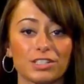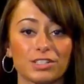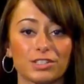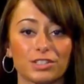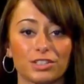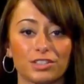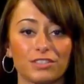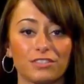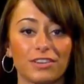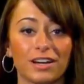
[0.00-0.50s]

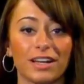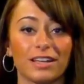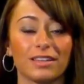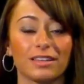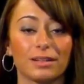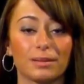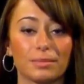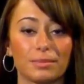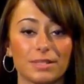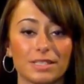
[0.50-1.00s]
certifying
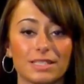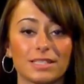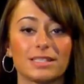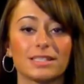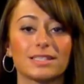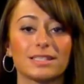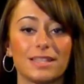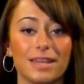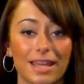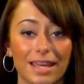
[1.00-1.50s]
their
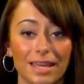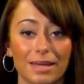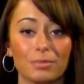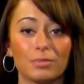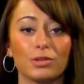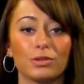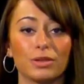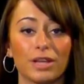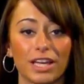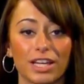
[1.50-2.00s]
business
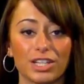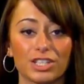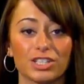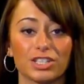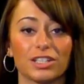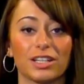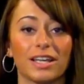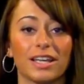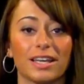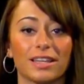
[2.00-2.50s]
name,
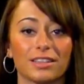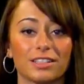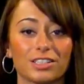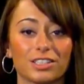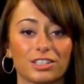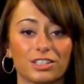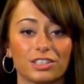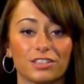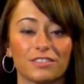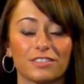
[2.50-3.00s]
location, and the
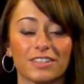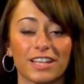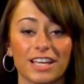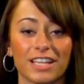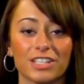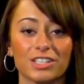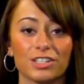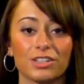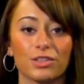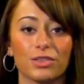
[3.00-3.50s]

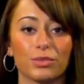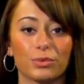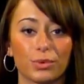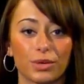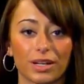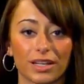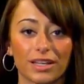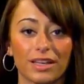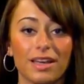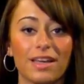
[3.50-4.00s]
certification
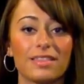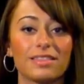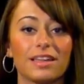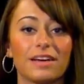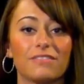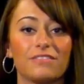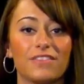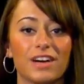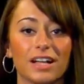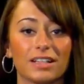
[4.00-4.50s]
authority
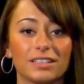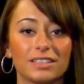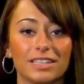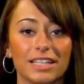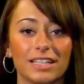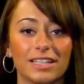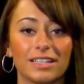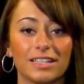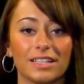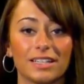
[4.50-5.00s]
that
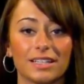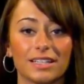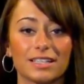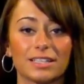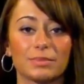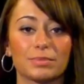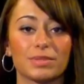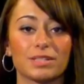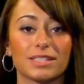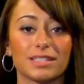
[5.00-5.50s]
validated it,
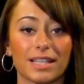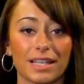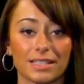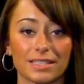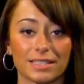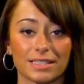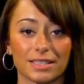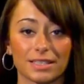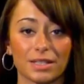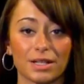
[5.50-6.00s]
is
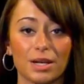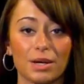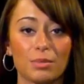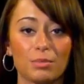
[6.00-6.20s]
presented,